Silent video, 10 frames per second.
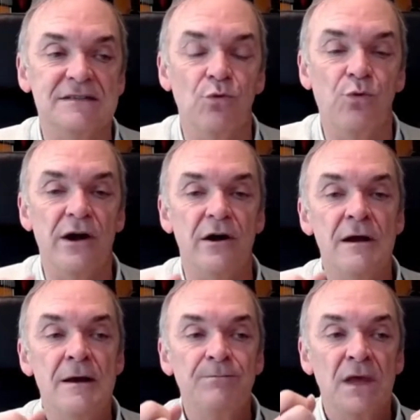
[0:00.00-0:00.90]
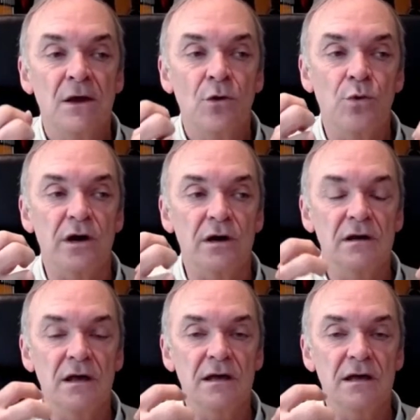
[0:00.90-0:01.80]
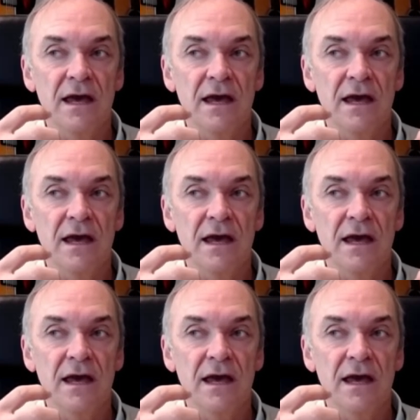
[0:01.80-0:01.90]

So where